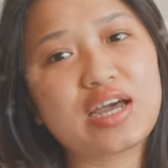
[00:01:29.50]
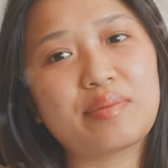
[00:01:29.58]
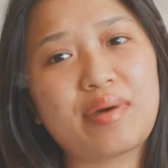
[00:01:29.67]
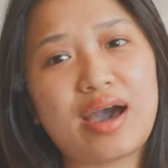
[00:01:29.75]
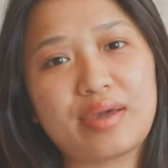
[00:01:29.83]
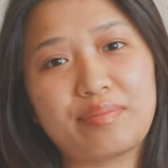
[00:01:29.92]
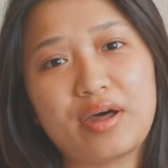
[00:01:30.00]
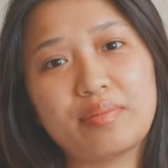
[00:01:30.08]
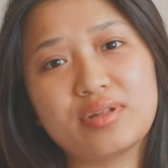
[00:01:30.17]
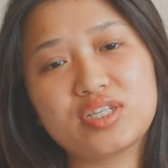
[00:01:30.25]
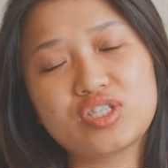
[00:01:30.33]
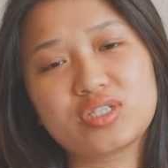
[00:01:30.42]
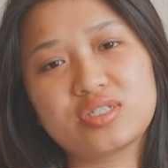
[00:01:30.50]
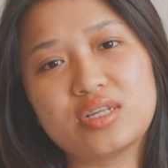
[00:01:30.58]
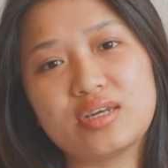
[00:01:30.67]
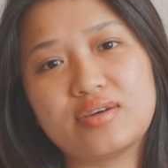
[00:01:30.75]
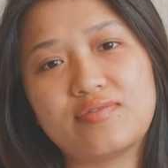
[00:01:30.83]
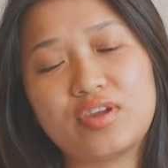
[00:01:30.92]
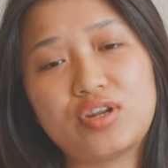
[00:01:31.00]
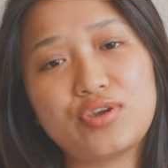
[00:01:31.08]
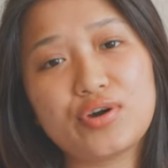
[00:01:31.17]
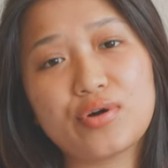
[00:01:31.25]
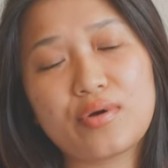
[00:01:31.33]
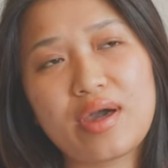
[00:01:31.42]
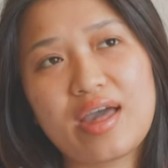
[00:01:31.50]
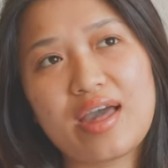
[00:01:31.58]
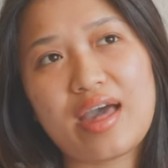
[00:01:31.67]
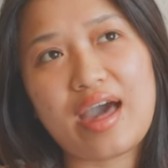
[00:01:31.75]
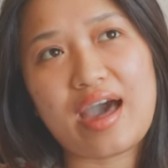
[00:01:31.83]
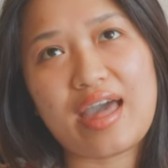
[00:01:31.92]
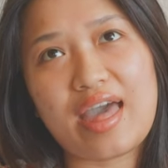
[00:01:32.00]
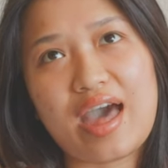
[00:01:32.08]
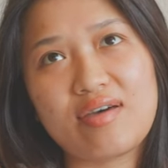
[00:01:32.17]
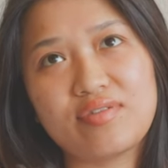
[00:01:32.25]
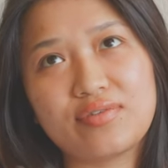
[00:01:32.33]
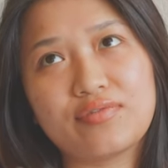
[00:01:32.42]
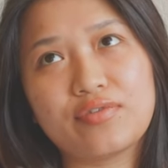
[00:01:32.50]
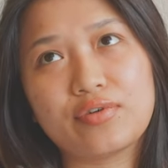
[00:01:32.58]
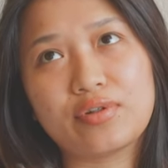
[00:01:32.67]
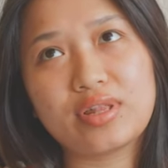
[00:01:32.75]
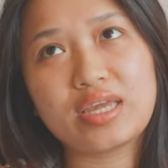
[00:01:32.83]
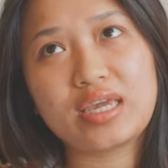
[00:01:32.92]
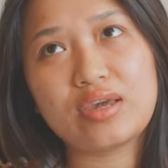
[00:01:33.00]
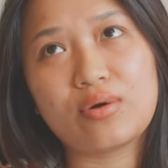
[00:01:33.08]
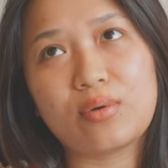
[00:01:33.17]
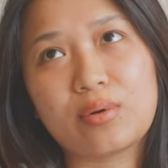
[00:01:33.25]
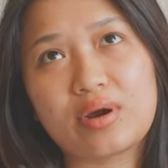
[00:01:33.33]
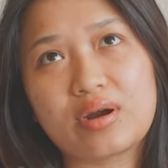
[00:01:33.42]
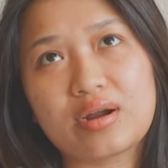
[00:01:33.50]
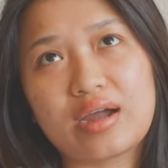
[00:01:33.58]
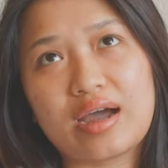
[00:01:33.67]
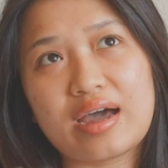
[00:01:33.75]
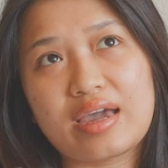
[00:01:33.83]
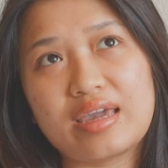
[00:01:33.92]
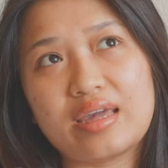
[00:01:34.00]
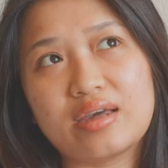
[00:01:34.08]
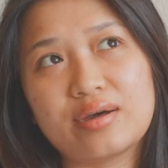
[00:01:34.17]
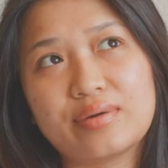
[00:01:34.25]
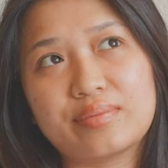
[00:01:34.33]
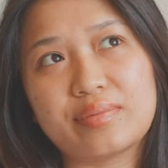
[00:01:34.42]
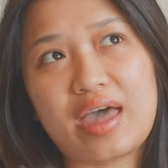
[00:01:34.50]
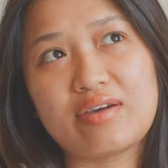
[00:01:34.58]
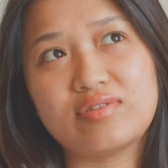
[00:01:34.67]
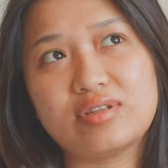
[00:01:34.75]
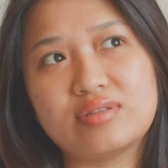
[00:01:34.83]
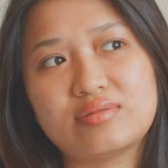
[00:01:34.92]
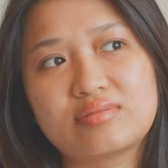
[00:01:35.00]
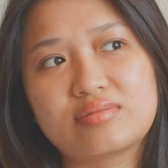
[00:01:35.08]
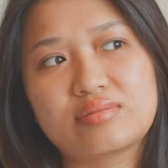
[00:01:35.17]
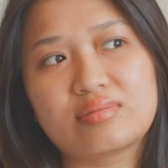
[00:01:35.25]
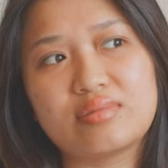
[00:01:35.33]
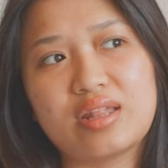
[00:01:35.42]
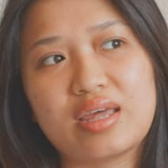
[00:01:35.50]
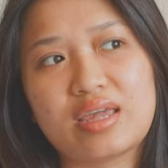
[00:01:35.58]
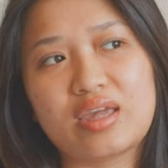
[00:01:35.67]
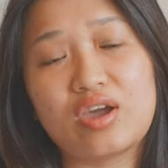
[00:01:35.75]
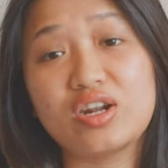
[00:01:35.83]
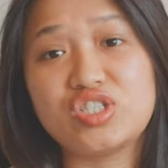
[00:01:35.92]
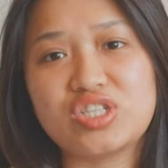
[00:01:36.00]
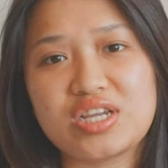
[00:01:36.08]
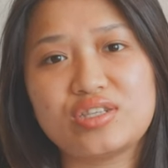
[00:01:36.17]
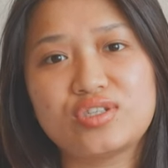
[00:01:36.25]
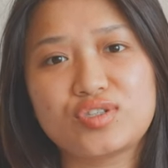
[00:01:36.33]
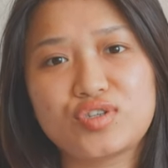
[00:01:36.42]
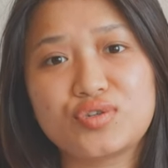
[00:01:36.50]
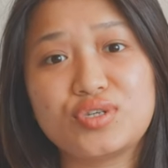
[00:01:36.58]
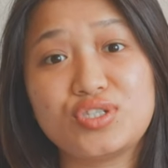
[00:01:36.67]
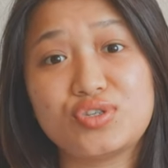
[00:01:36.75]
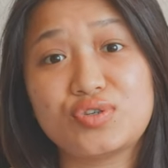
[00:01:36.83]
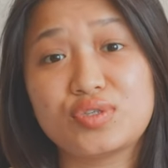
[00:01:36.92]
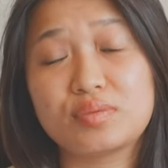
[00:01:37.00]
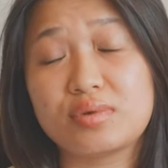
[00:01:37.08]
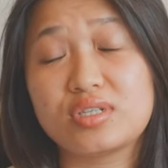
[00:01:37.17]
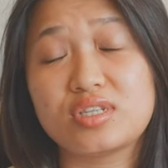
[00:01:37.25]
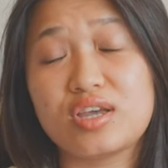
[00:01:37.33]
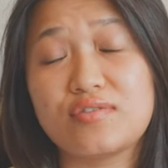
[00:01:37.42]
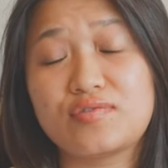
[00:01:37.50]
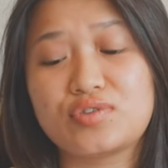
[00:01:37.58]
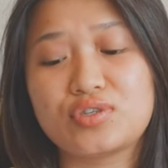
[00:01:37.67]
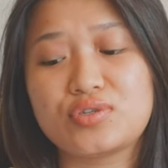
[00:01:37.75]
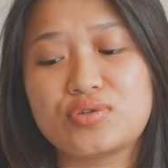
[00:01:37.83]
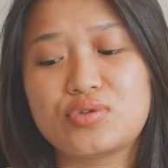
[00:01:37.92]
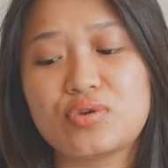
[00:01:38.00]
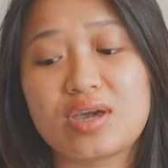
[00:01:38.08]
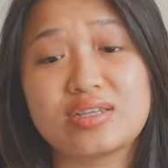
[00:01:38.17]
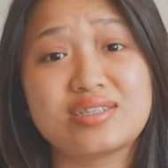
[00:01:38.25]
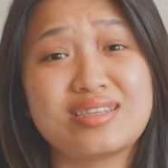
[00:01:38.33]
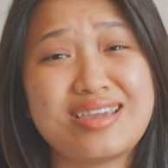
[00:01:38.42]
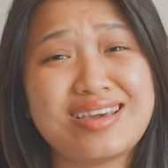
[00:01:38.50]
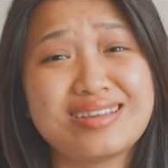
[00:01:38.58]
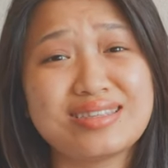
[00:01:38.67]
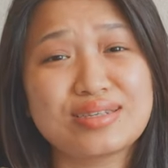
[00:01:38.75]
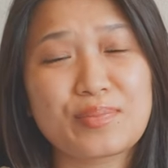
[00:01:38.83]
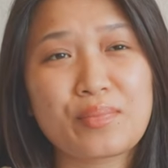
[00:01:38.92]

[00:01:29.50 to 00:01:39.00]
time I published the video, I haven't fully or I um, haven't like got a chance to introduce myself to you guys yet.